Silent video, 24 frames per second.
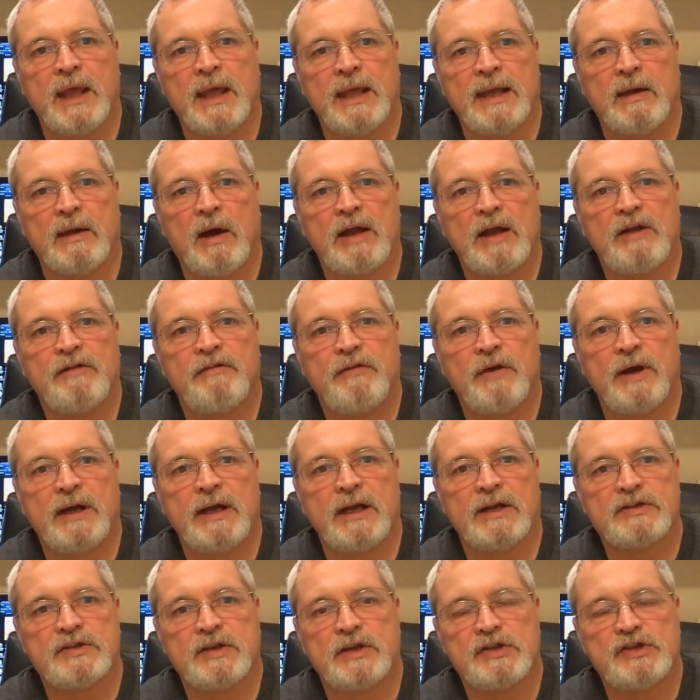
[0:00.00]
Now, I define
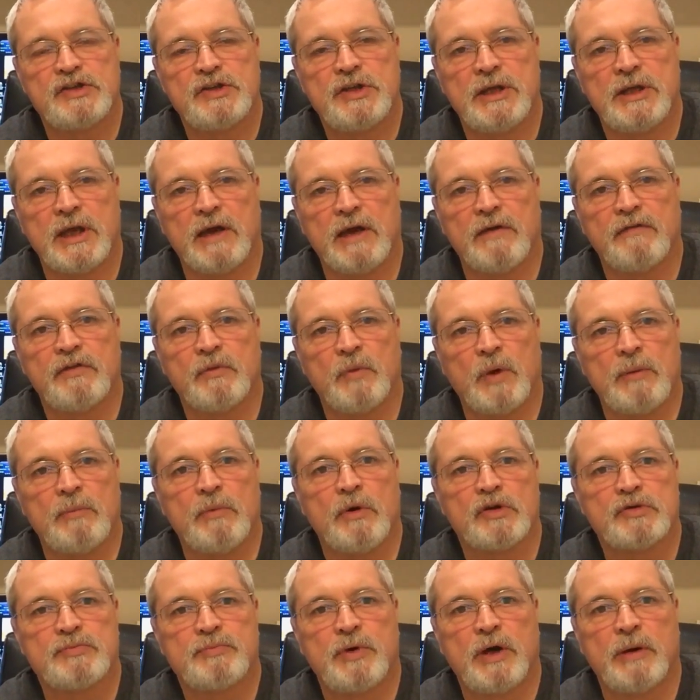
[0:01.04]
SHTF the way
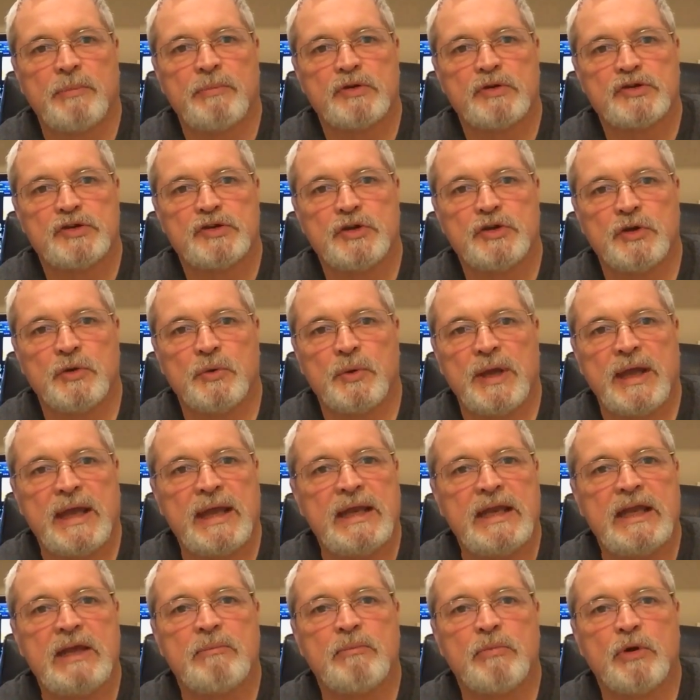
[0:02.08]
most preppers do:
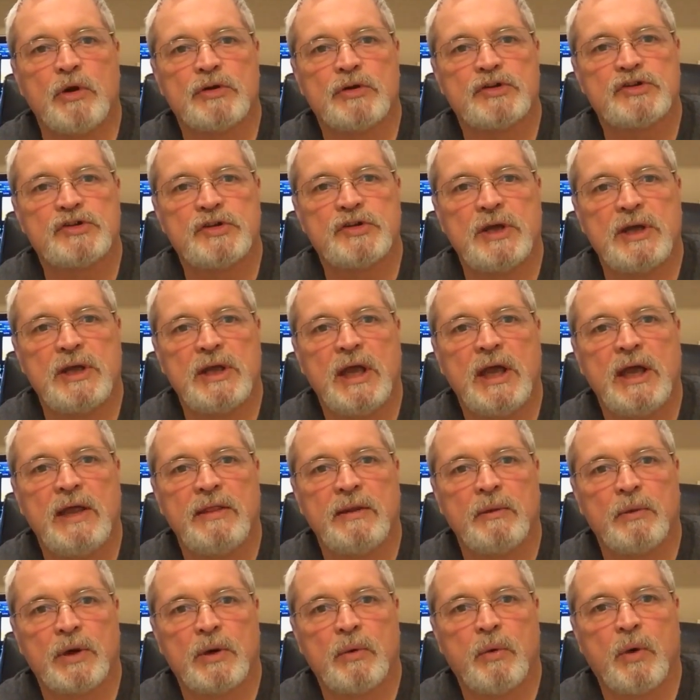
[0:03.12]
any emergency
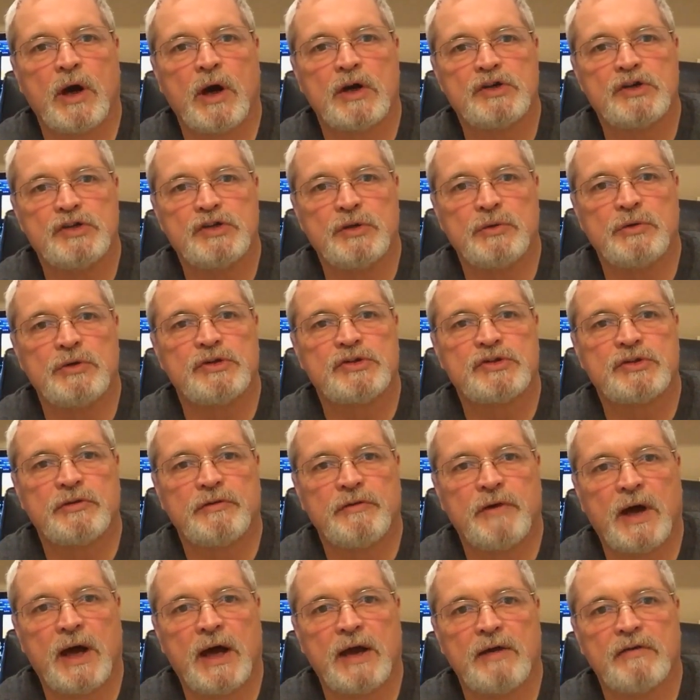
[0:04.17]
that requires you to
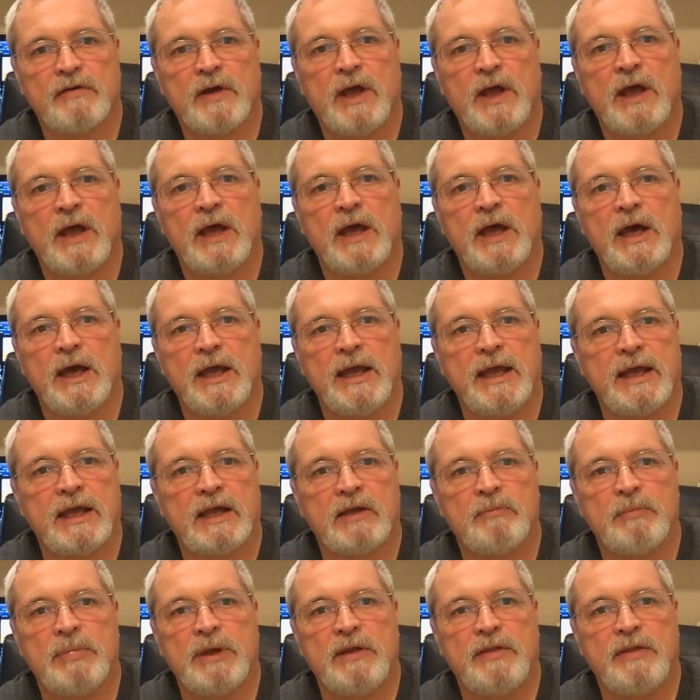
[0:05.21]
survive. It
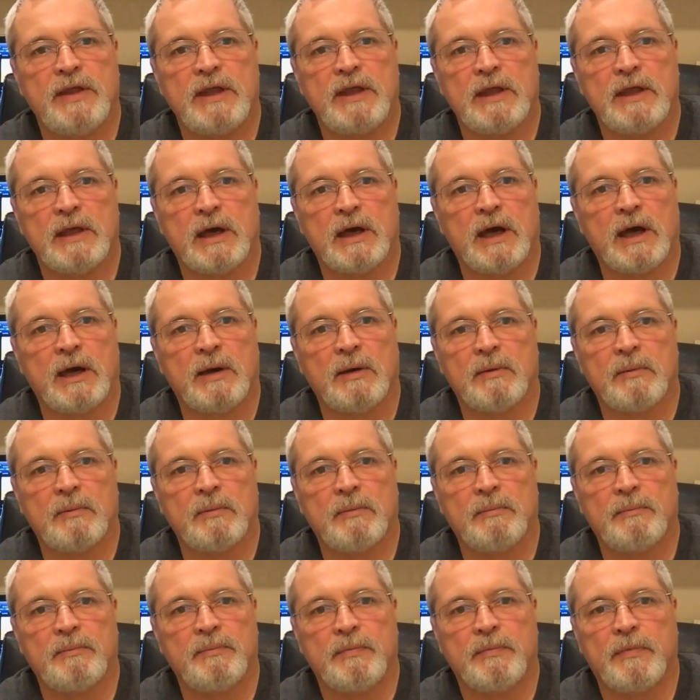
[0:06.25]
can be the
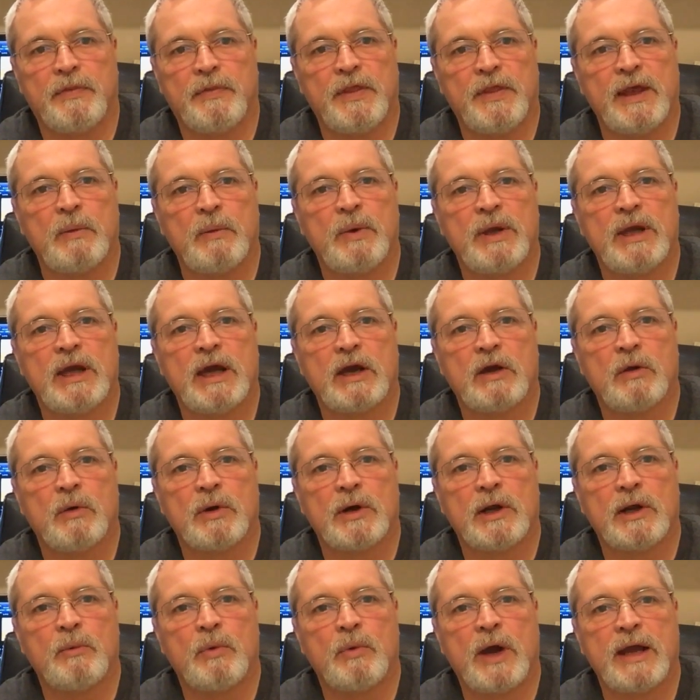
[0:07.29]
thing we got going
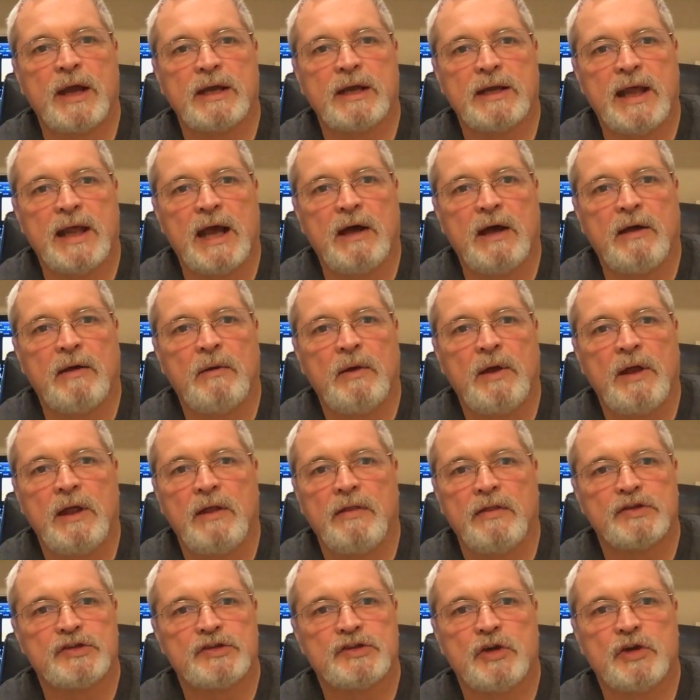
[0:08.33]
on right now,
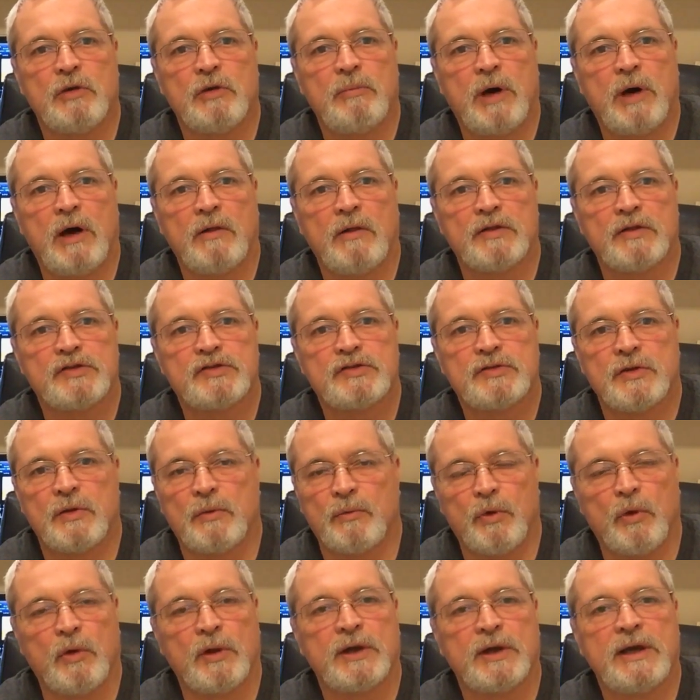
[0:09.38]
the snowball that's
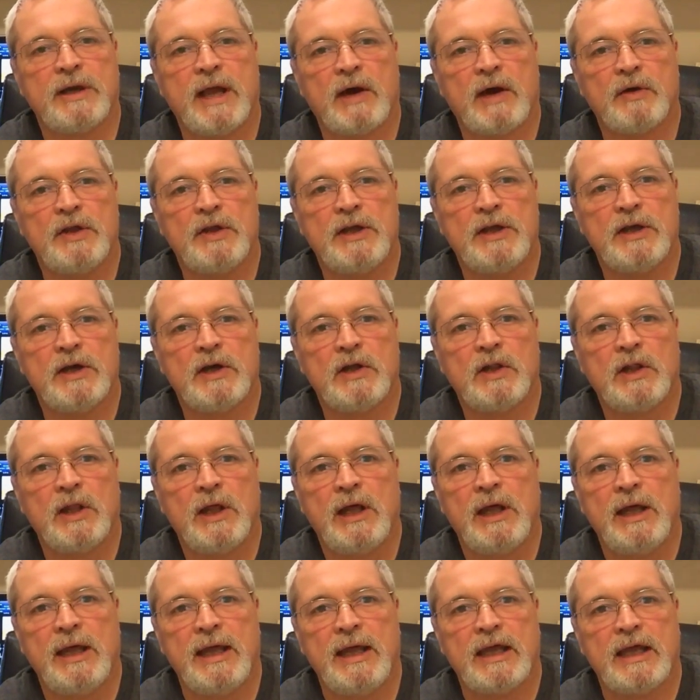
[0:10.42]
rolling downhill.
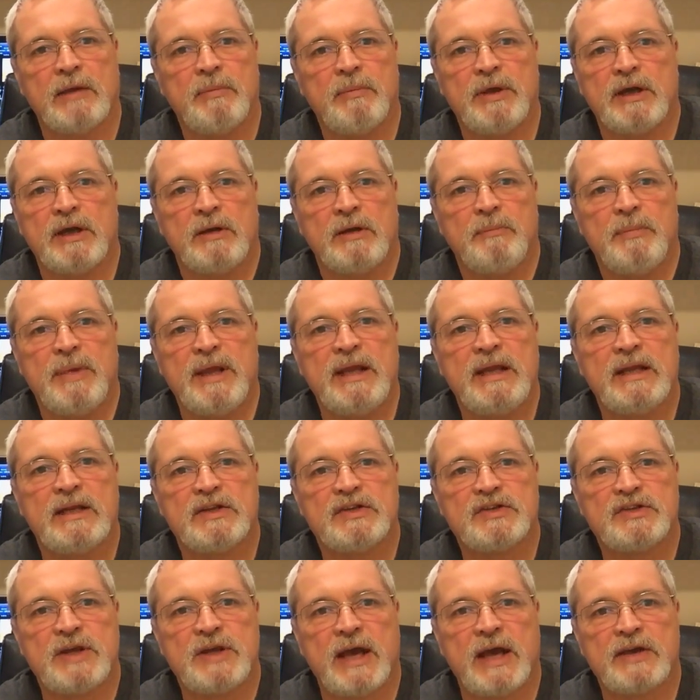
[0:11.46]
It could be an immediate
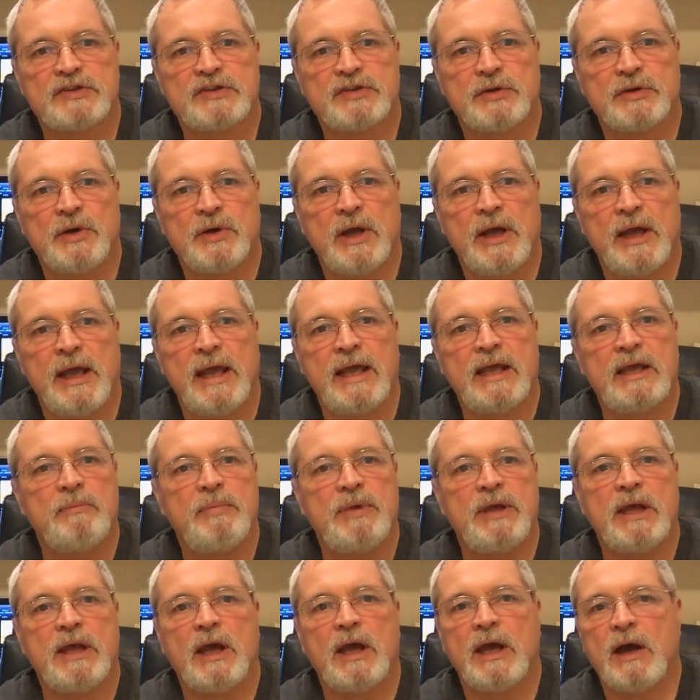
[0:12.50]
disaster. It could
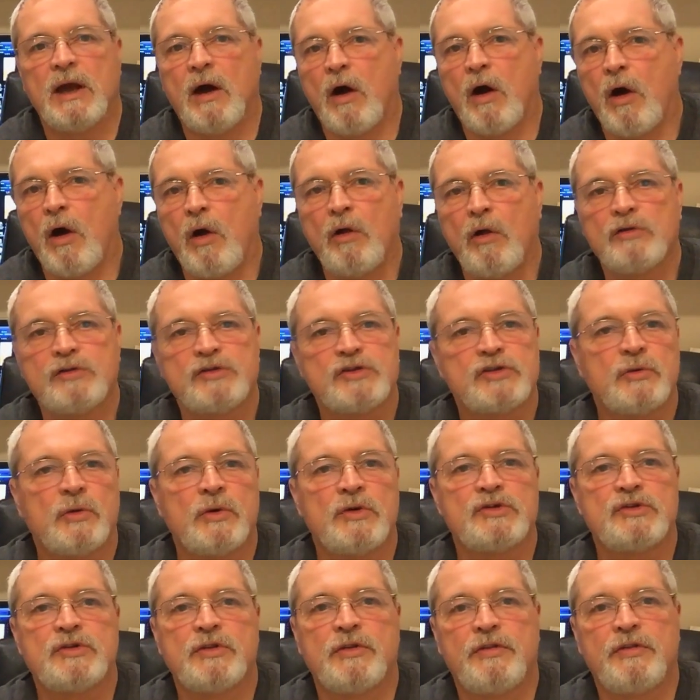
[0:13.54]
be all
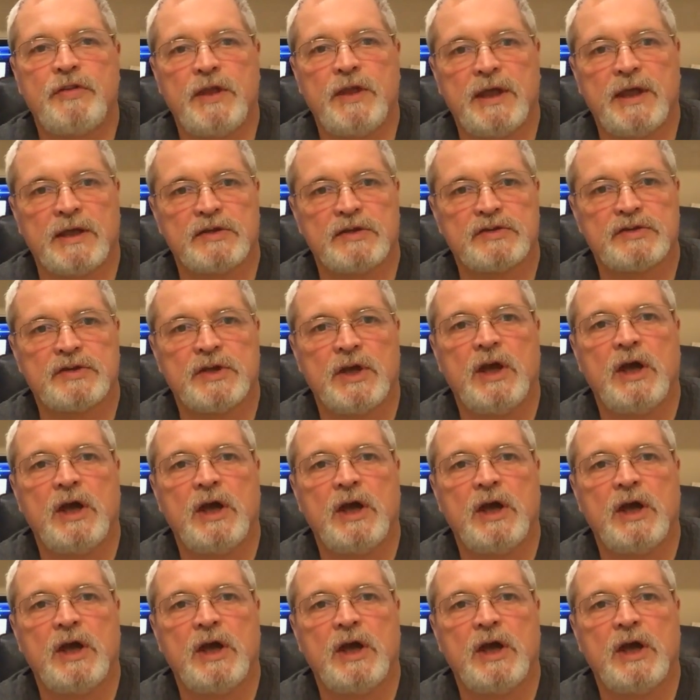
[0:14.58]
sorts of things.